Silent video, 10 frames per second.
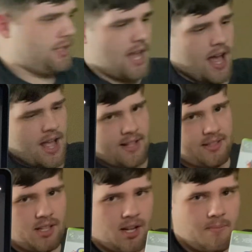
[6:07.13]
yeah,
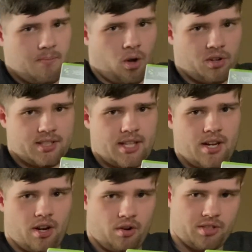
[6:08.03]
it's um
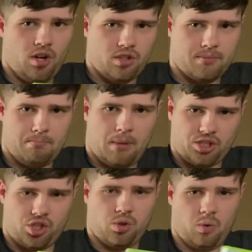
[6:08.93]
honestly honestly looks
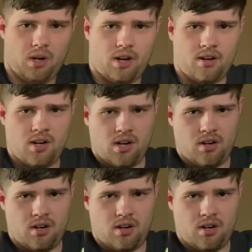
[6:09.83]
much cooler.